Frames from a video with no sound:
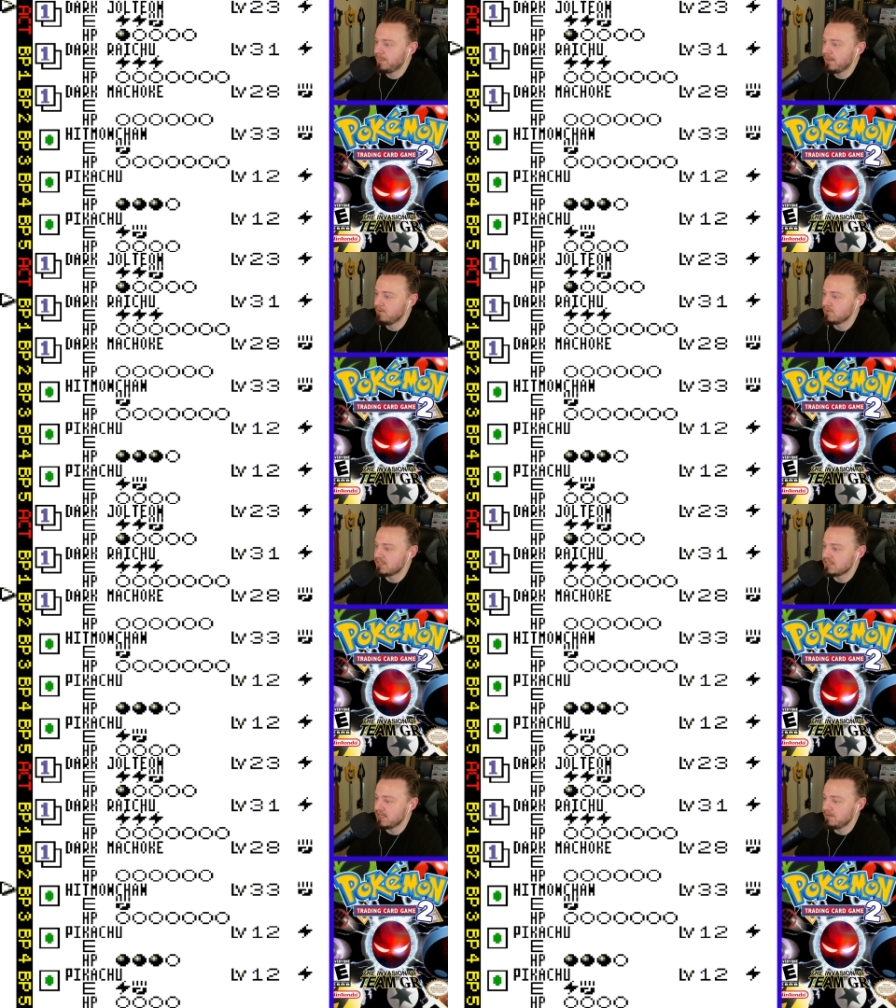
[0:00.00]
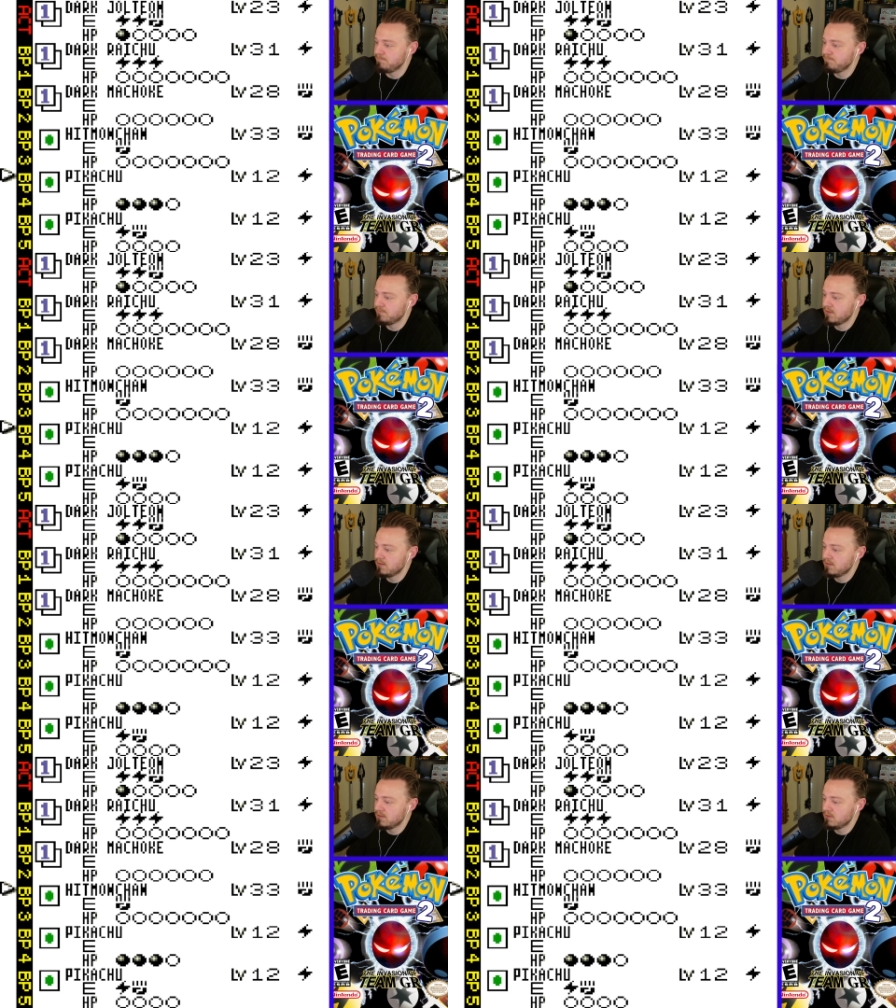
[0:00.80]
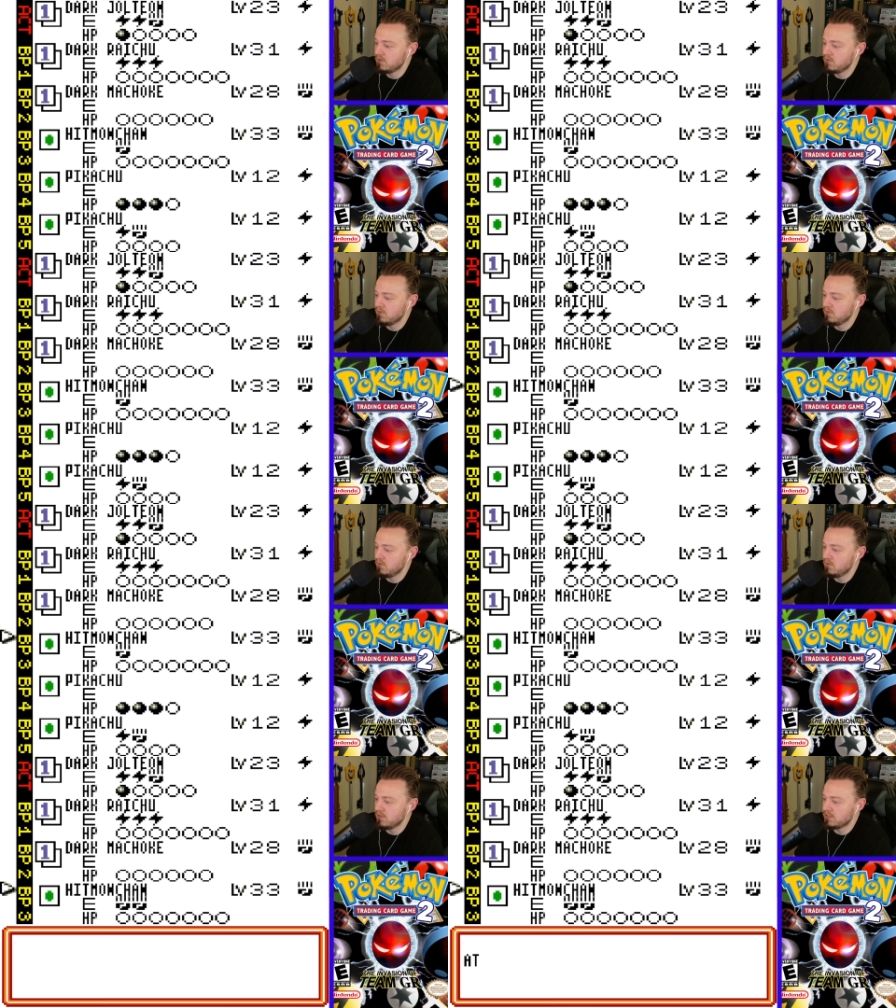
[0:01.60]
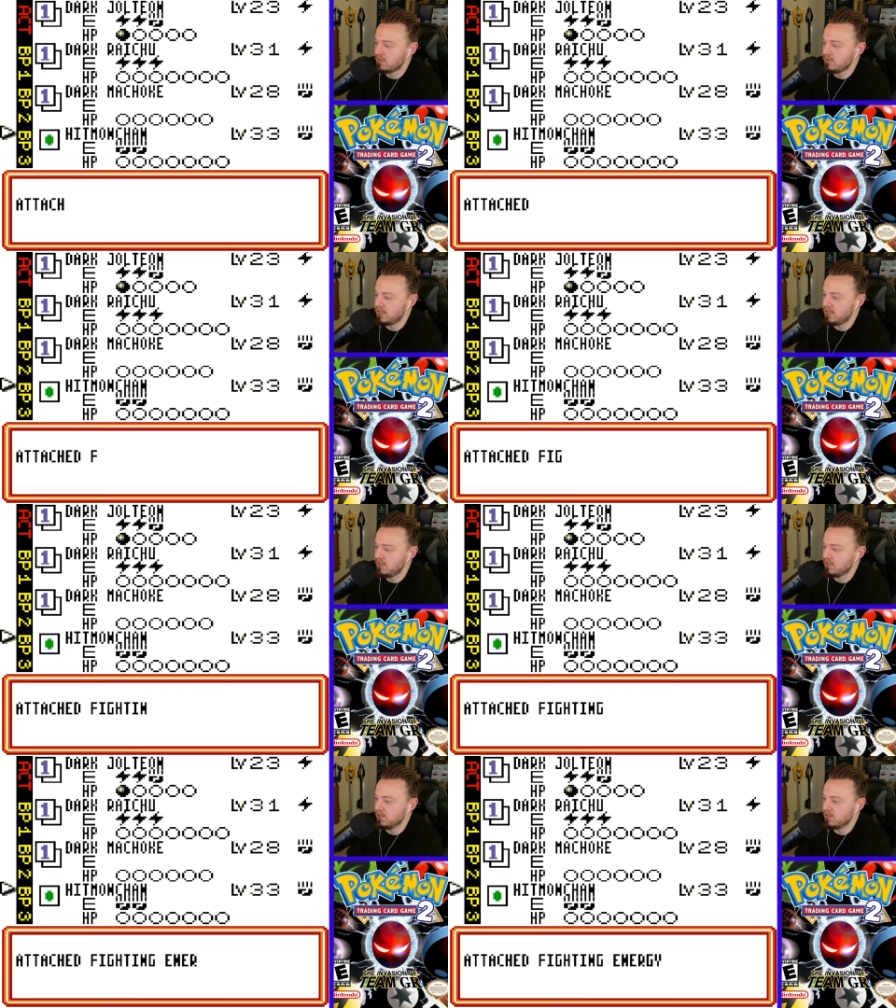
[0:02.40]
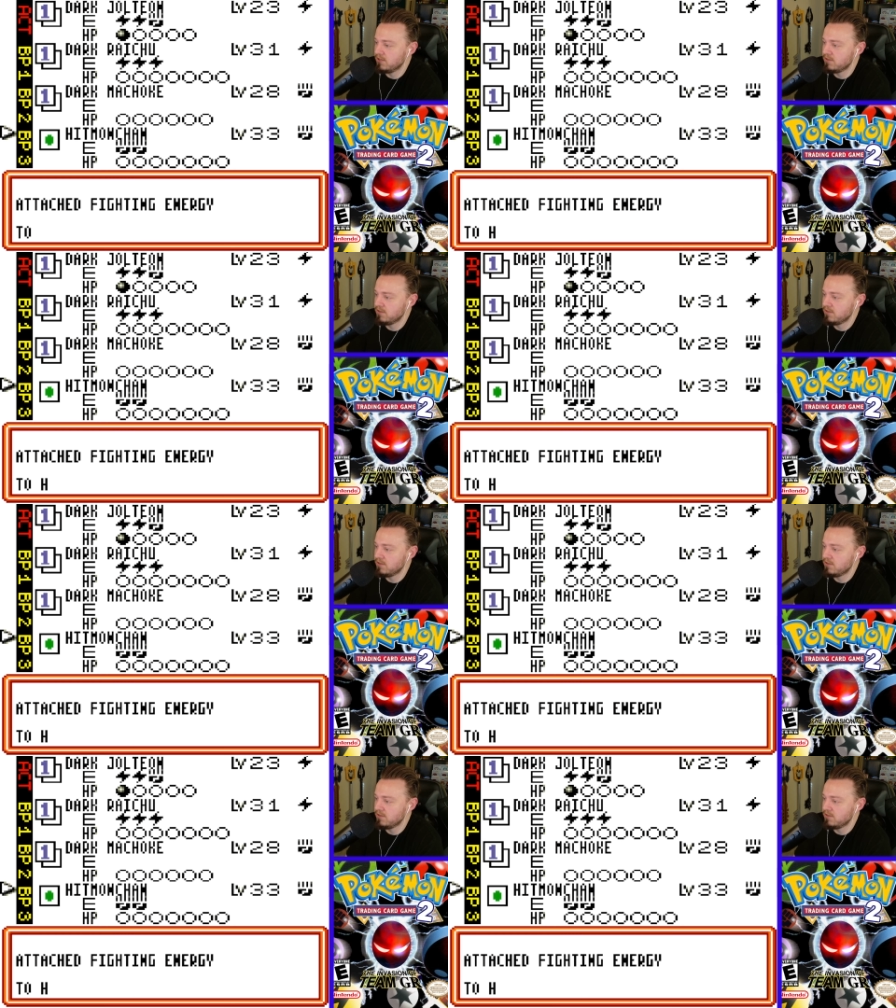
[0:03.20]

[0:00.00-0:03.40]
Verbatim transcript: what's his name? Ooh, let's go here.